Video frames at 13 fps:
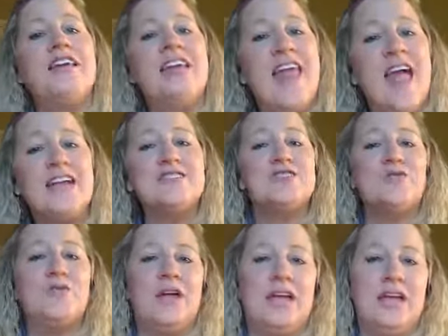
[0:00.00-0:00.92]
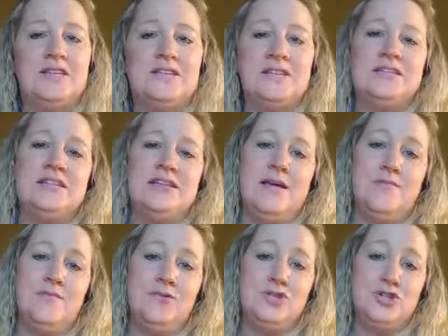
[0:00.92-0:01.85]
next week's Tip
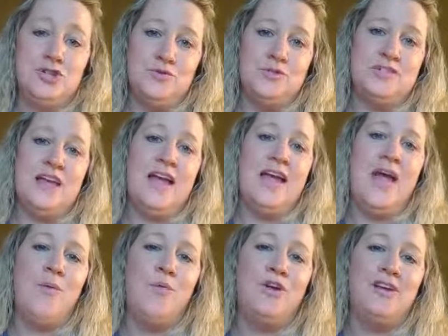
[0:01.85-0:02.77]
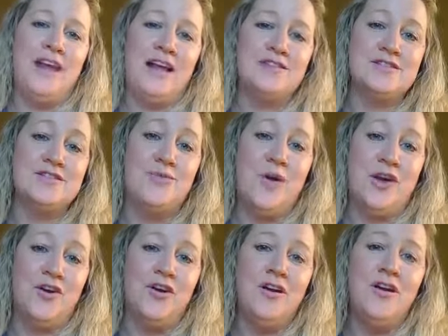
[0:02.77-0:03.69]
Tuesday, and we'll announce the
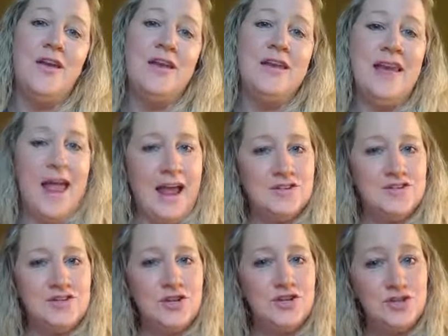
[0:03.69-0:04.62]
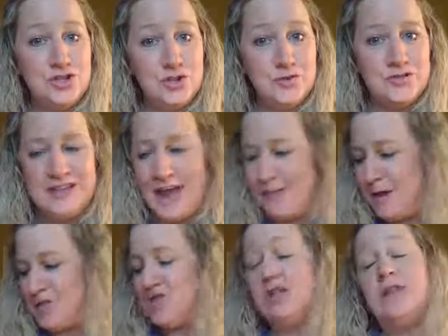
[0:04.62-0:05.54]
winner next Tuesday.
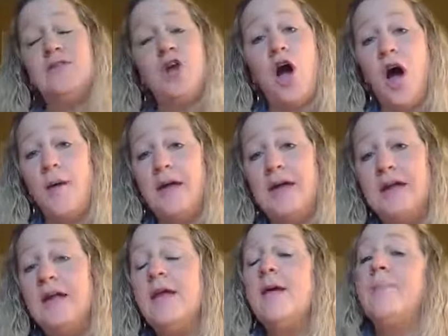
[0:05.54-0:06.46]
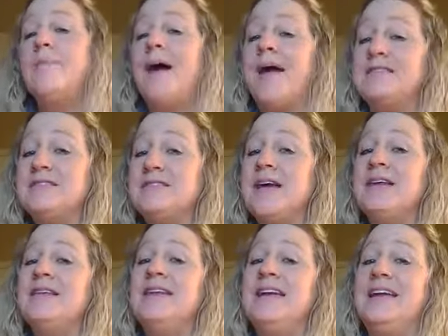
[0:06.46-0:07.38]
Make sure you leave a comment by
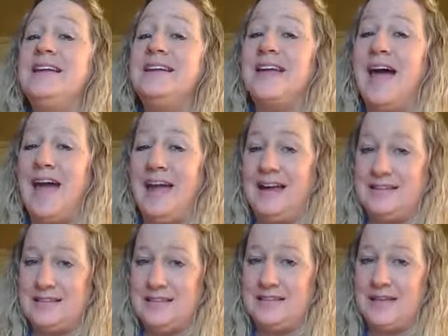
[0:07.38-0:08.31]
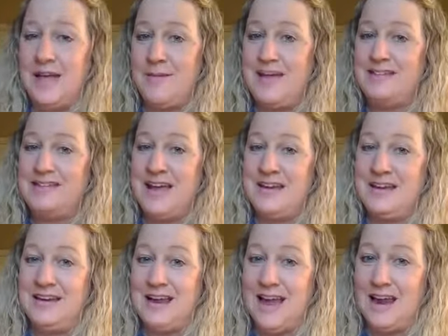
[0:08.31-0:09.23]
Sunday night, this coming
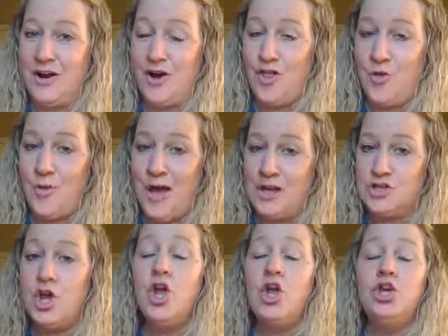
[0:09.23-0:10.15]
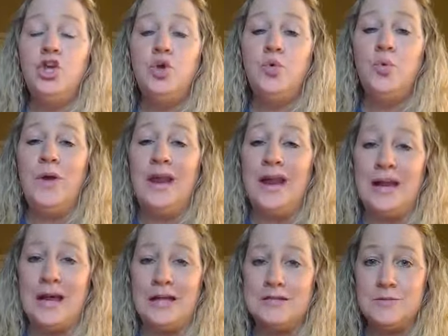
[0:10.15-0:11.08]
Sunday night, or otherwise you will
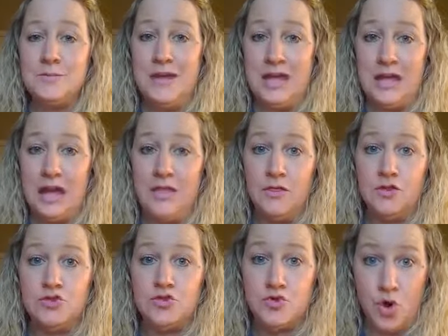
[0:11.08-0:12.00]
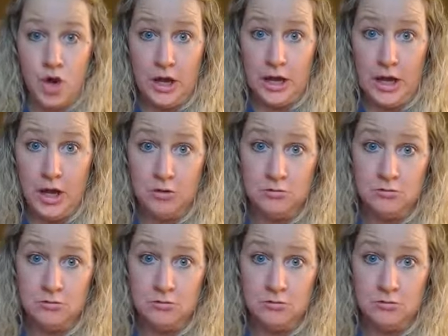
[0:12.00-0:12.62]
not be in the drawing.